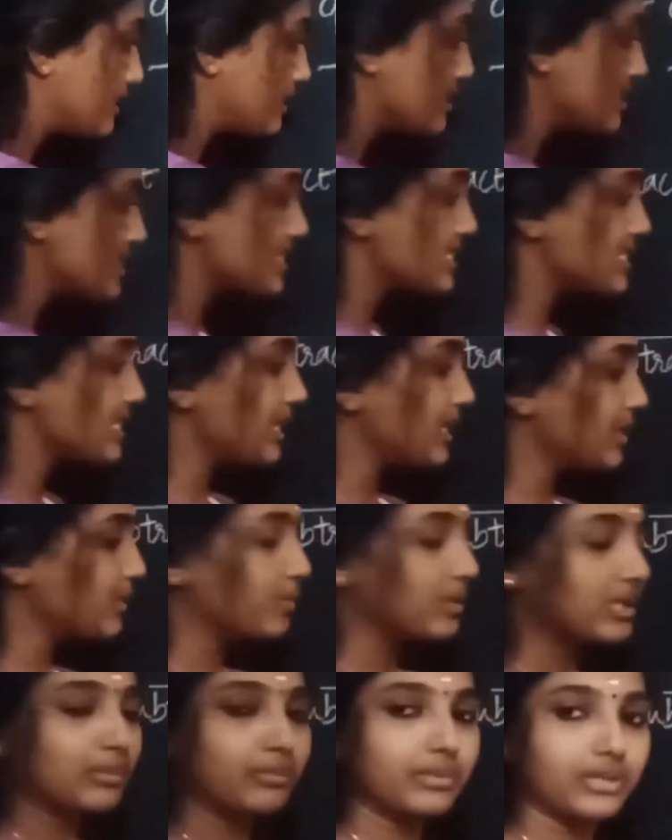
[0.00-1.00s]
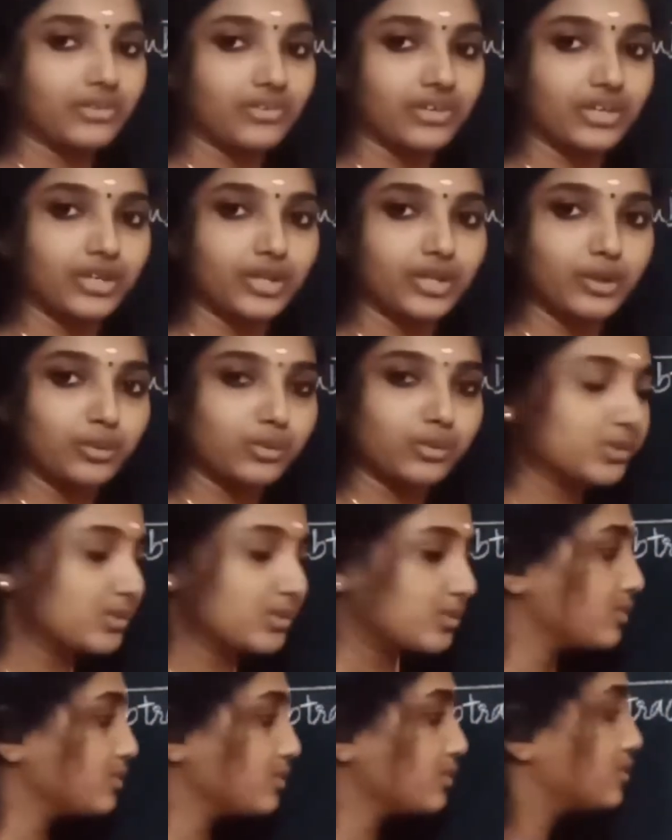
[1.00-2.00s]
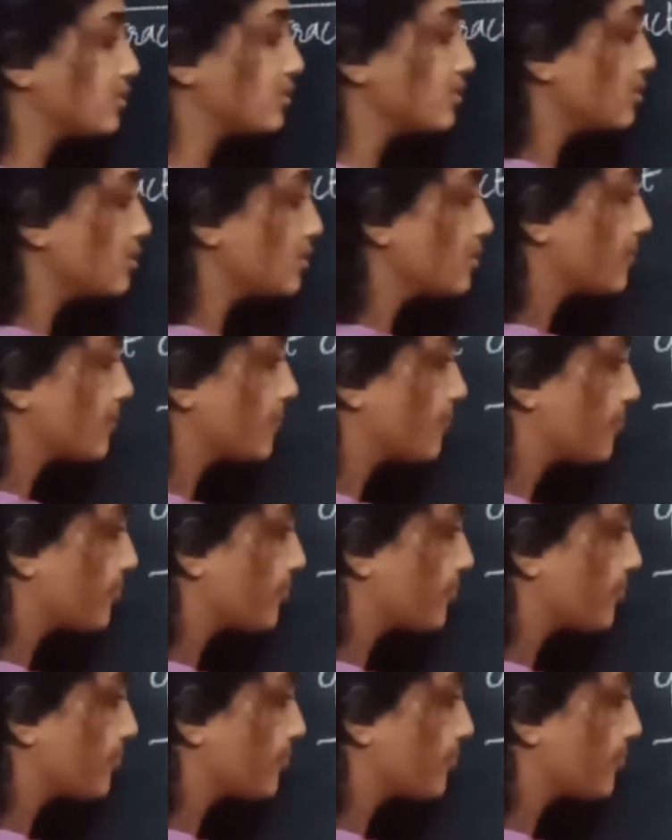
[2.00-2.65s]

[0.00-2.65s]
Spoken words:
this 10 will be reduced to 2,